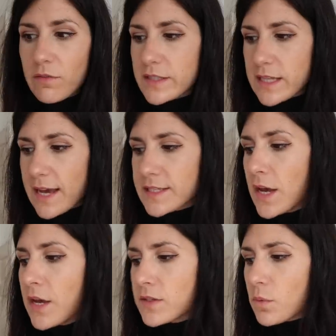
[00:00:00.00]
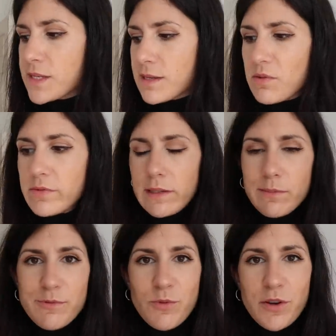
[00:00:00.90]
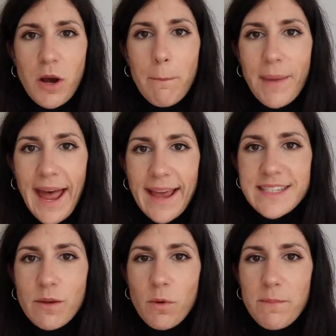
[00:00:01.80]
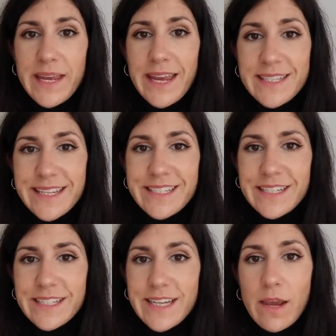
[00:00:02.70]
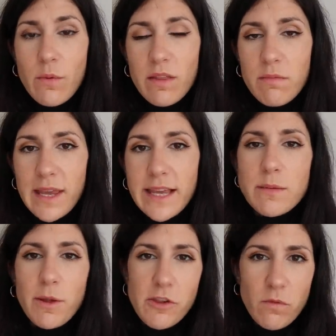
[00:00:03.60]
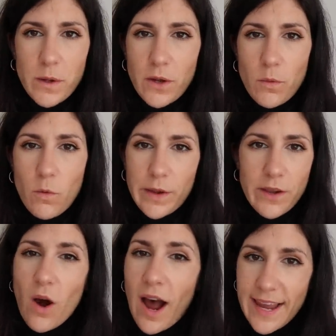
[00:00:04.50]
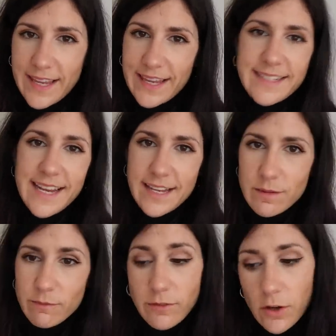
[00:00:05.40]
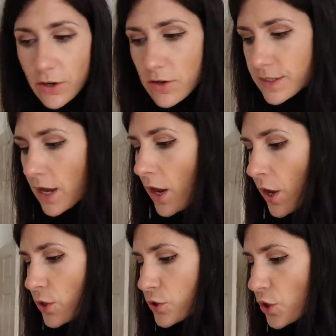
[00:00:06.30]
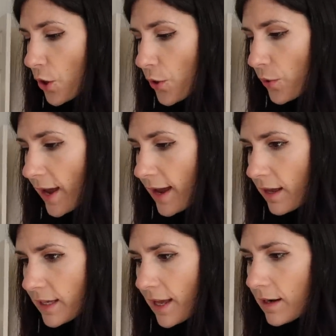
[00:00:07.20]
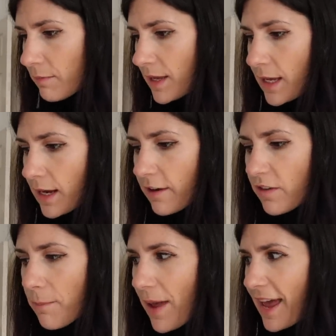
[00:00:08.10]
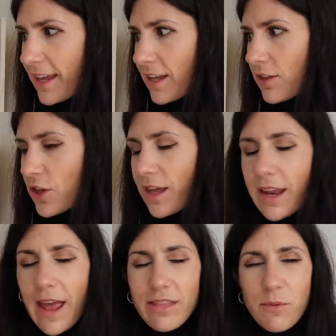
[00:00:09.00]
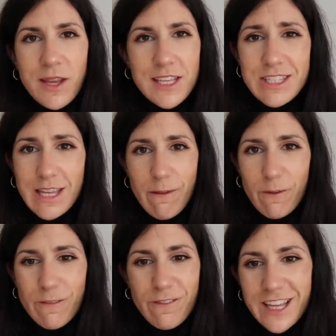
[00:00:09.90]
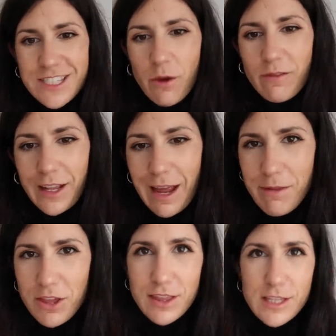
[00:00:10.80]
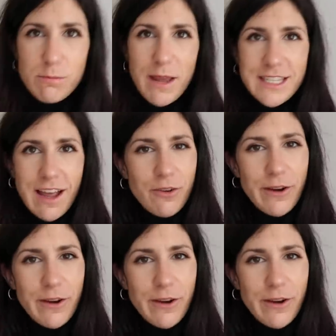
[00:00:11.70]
oversized. So I wanted something that was a little bit more compact and would be easy to take with me, especially if I want to go walking or hiking and take some photos. So yeah, let me kind of unpackage it and then we can see if it fits. Hopefully I measured the specs out